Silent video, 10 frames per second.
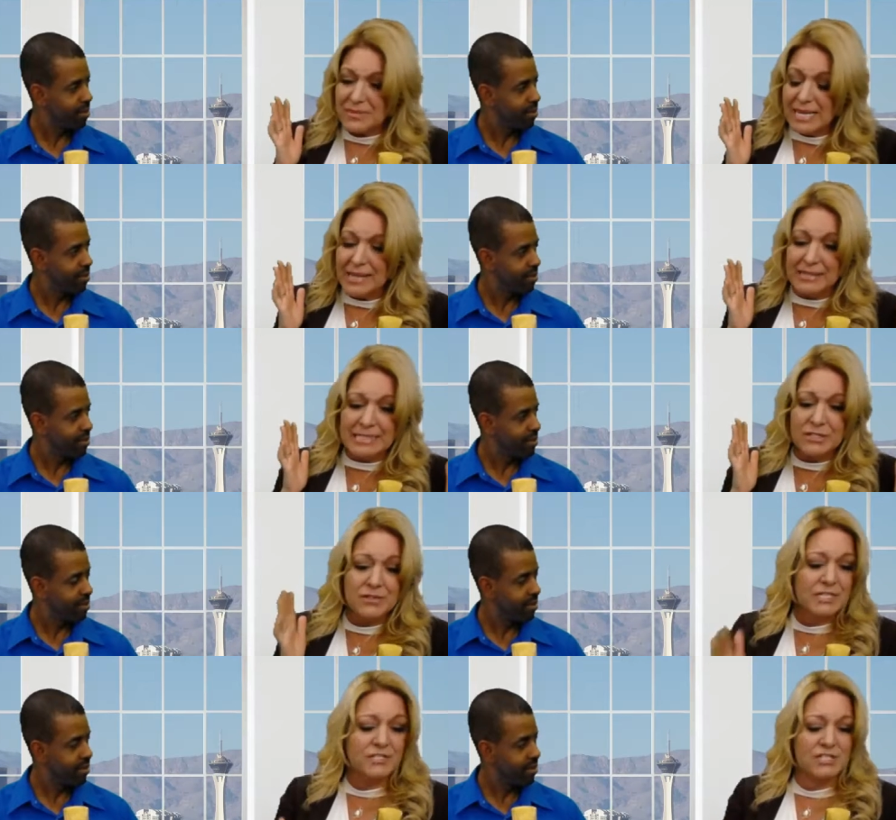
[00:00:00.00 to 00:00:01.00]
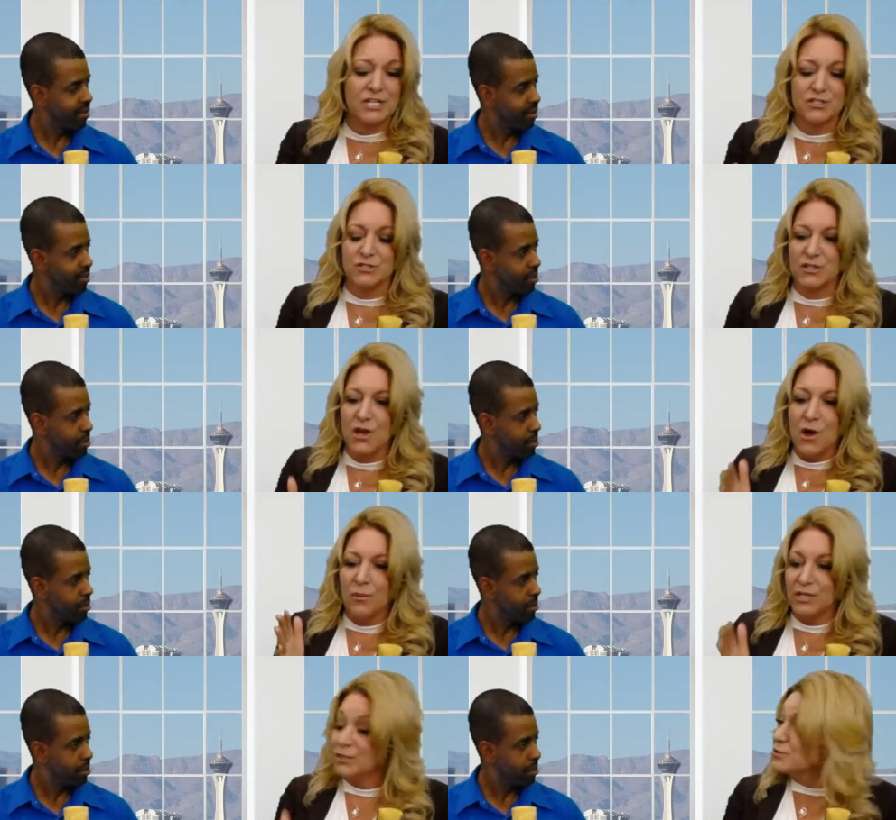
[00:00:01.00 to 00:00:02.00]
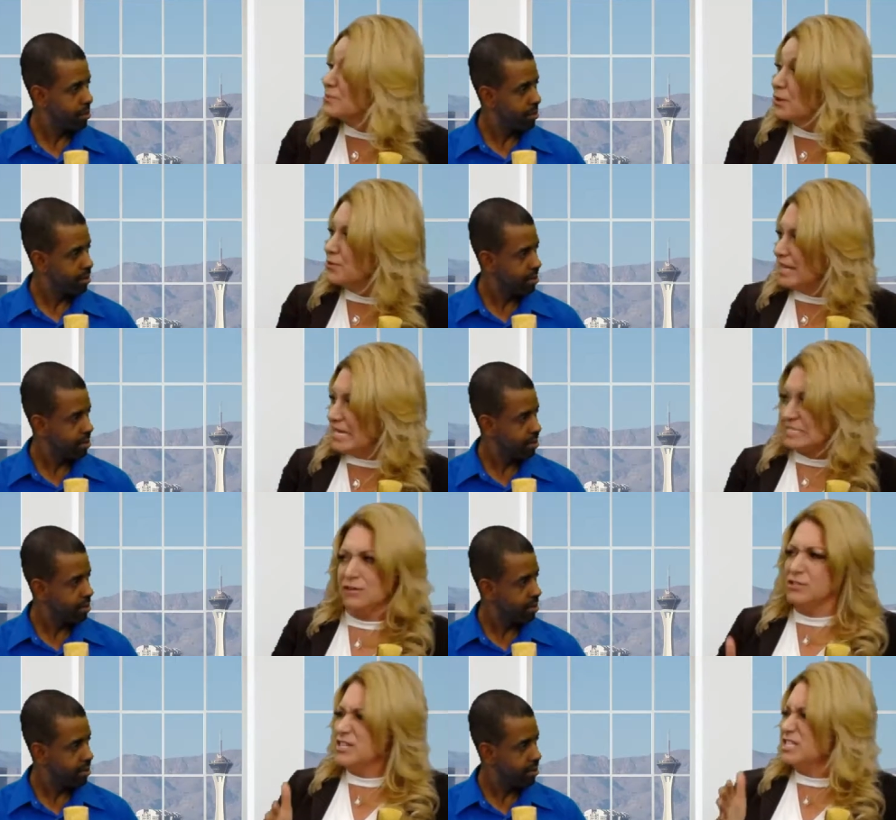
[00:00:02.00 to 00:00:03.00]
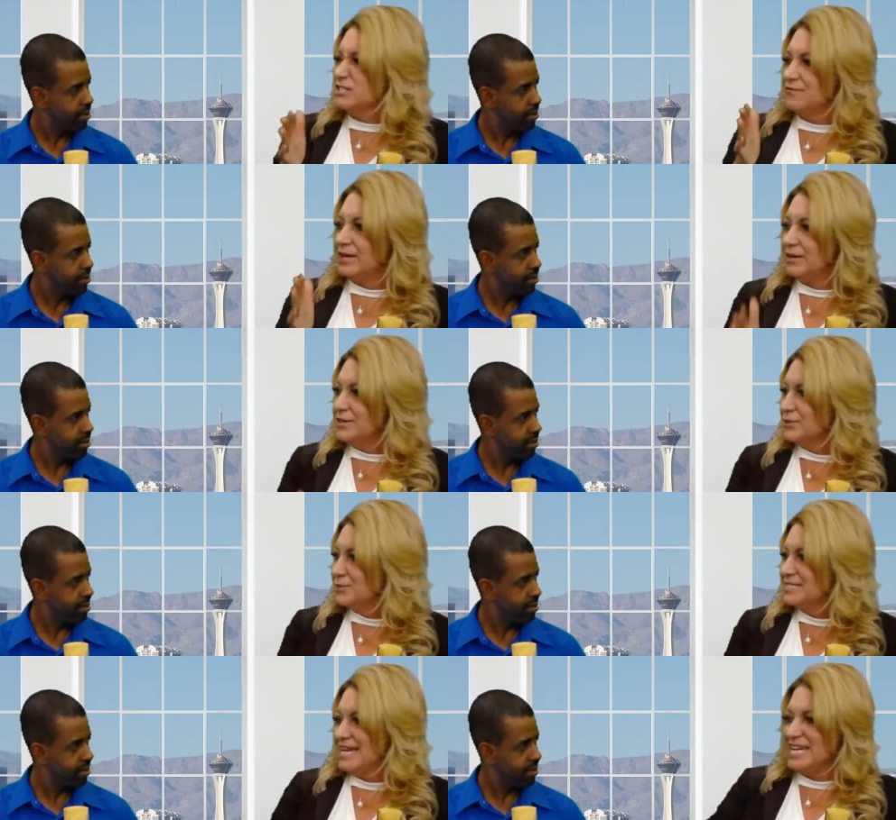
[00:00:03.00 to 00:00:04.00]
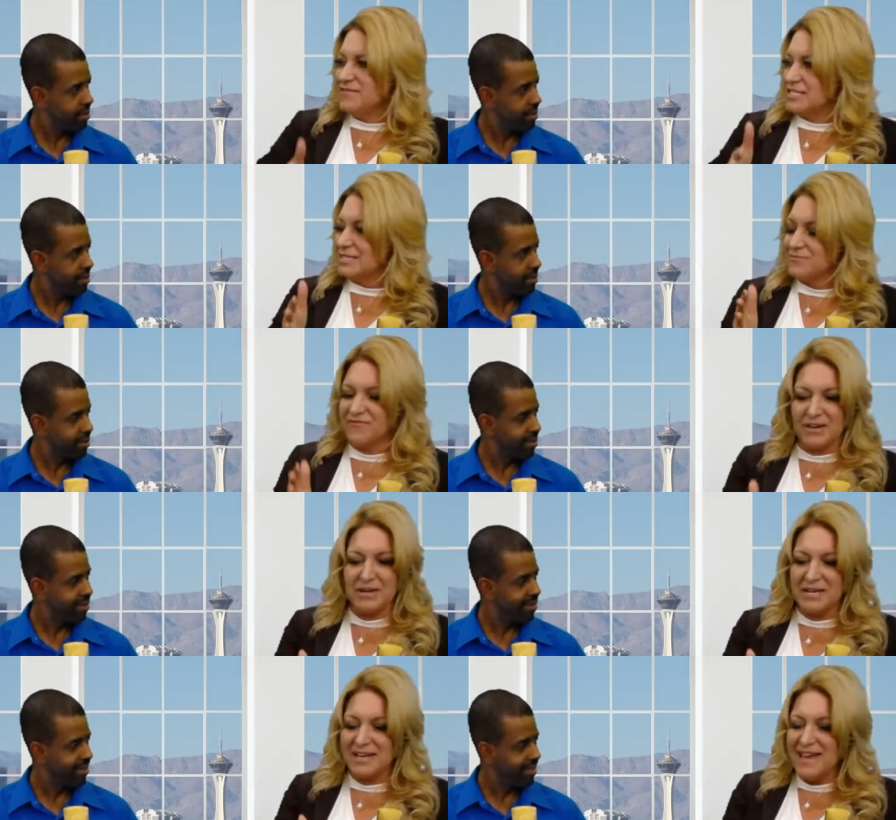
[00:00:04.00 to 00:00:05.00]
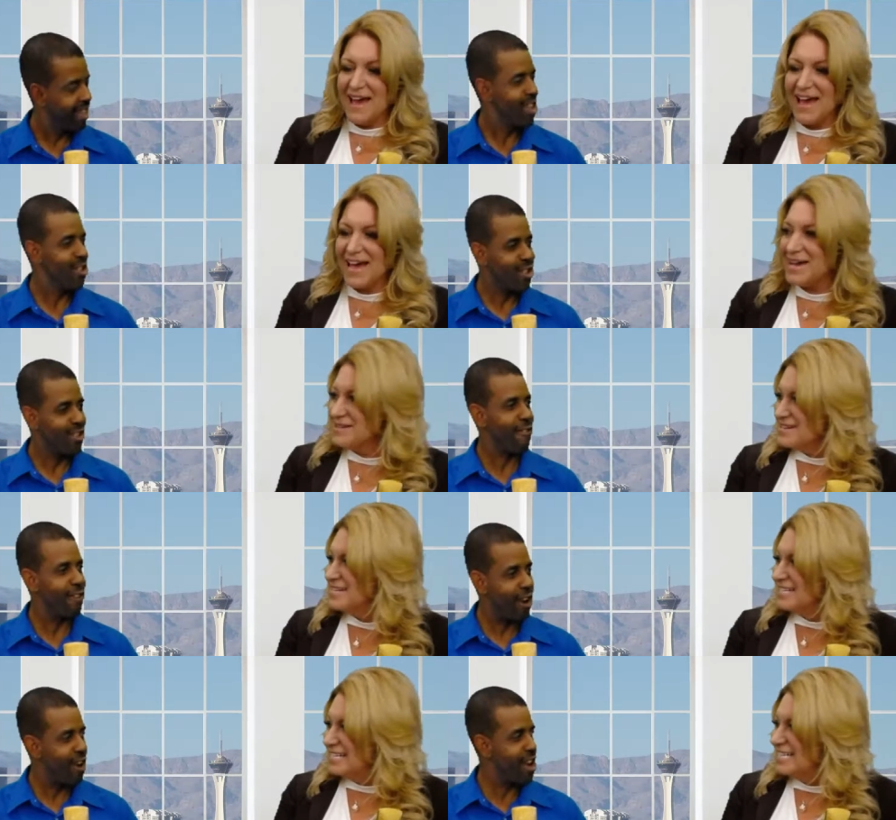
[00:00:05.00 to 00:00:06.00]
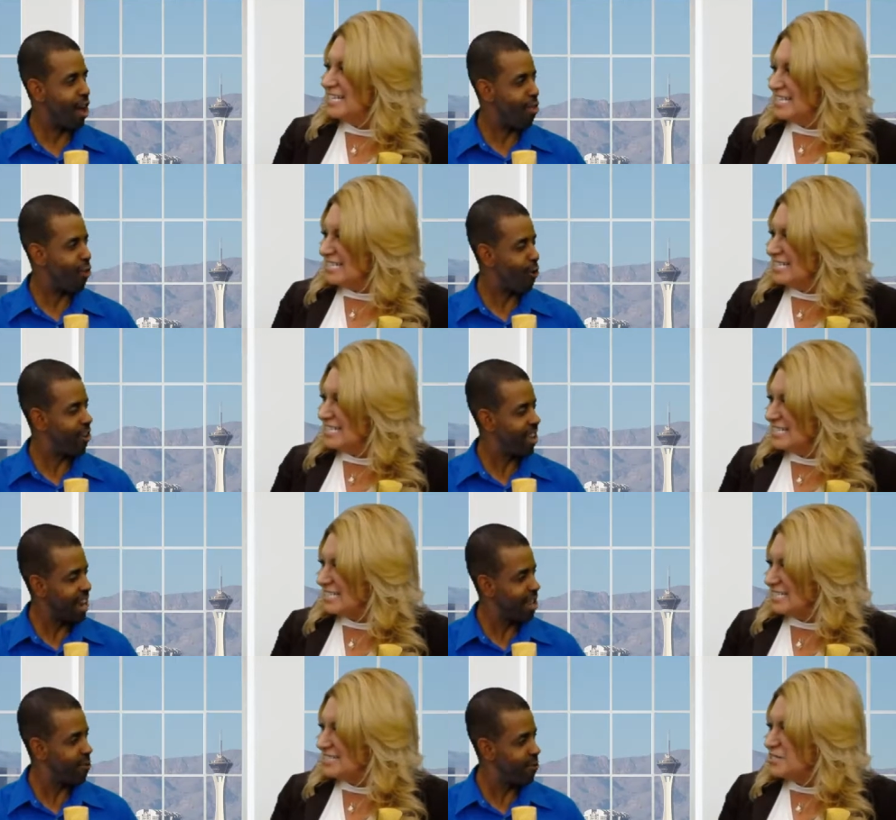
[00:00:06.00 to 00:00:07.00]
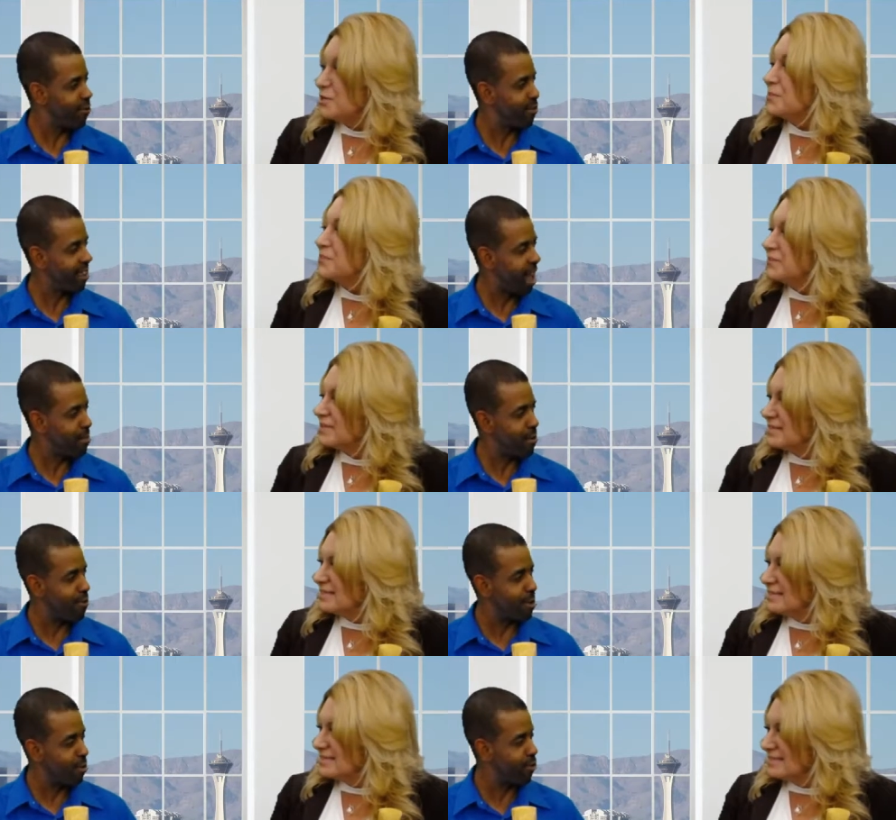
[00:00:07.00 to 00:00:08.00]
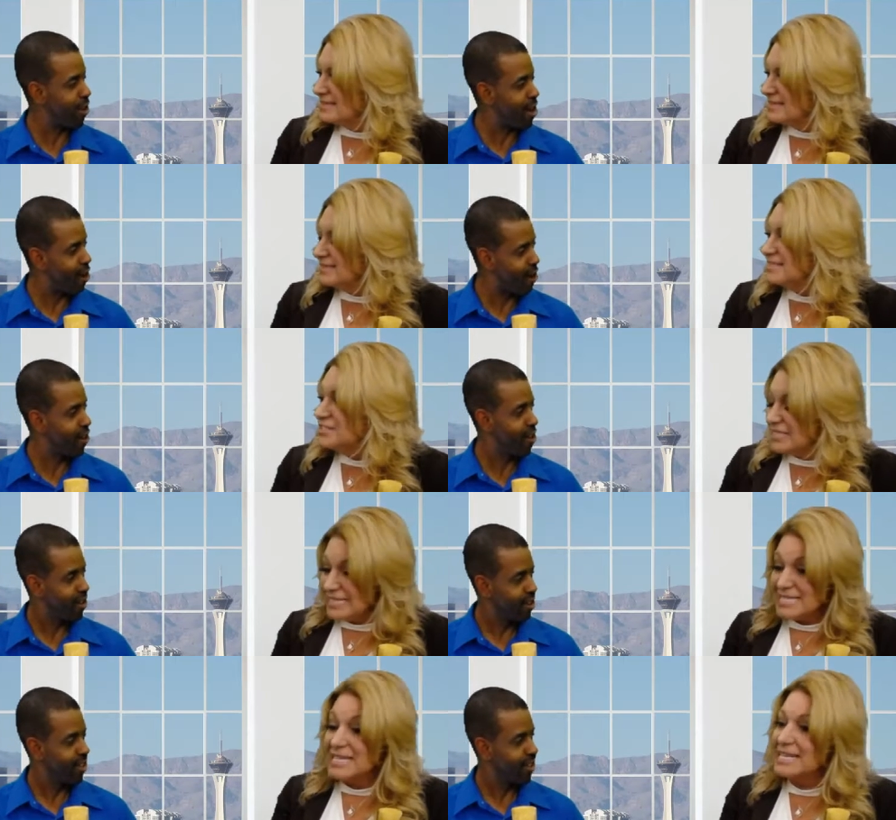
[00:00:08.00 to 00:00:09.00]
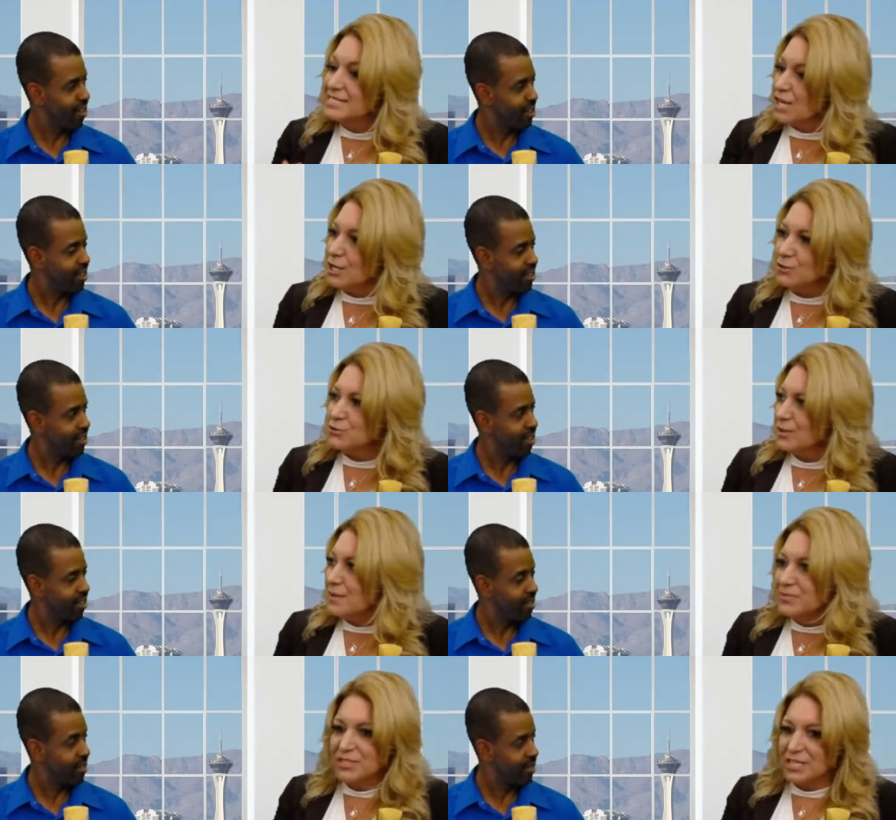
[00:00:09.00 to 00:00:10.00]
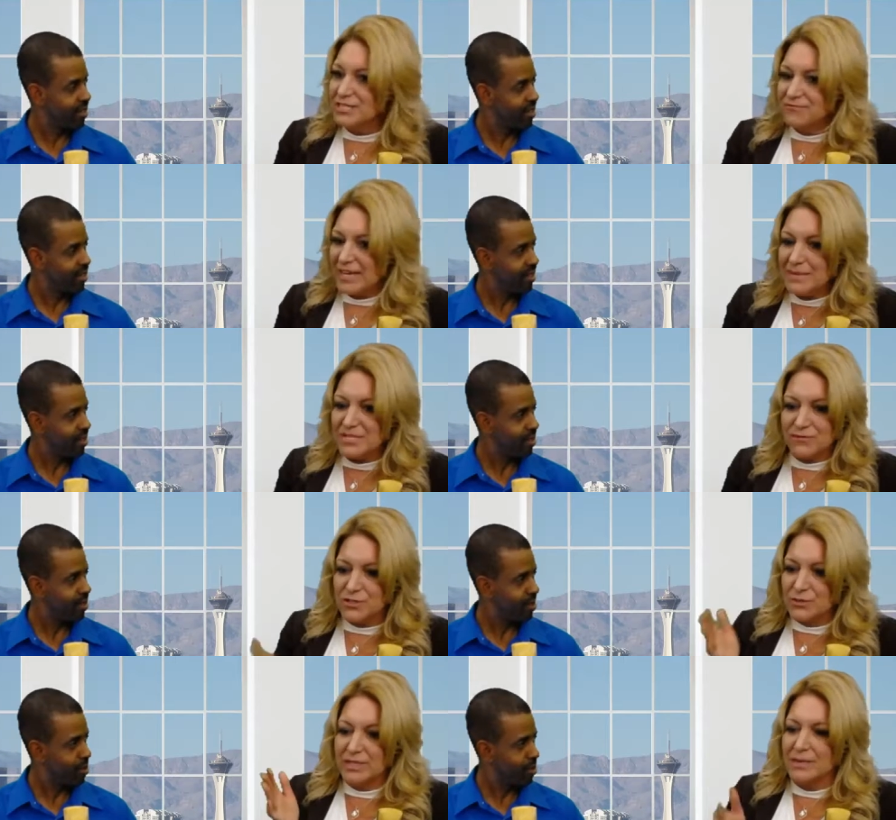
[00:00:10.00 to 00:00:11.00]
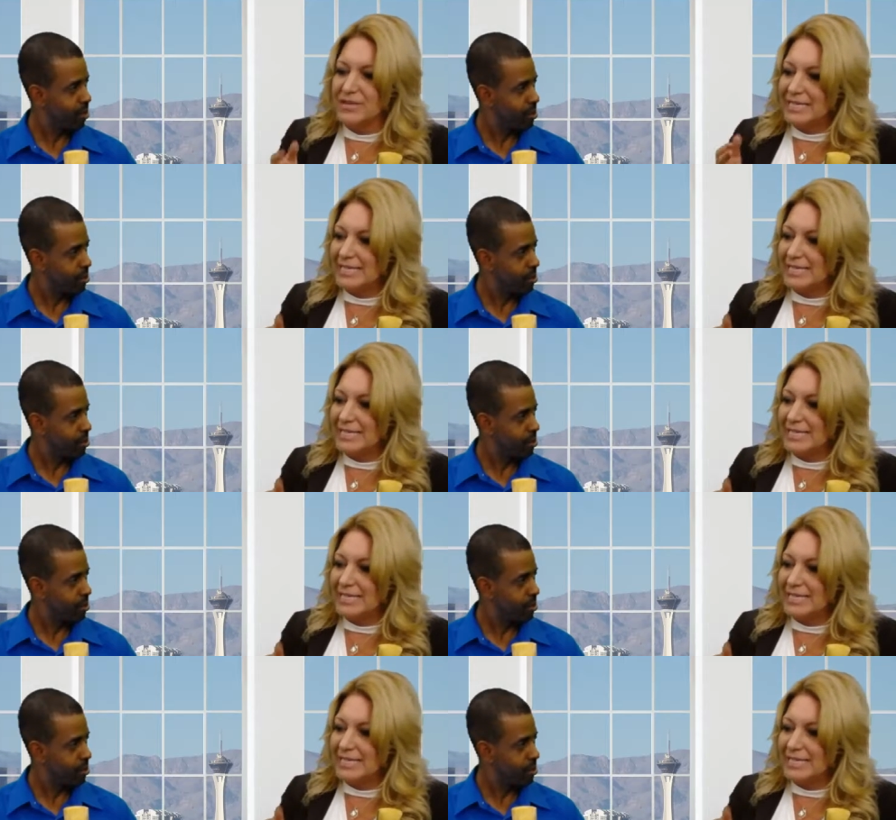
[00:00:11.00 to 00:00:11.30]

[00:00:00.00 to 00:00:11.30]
Speaker 1: And these are these gestures where you use both hands. this is very authoritative. It's a very. Uh, She's
Speaker 2: a very authoritative type of a presenter.
Speaker 1: She is. And Donald Trump is famous for doing them, but he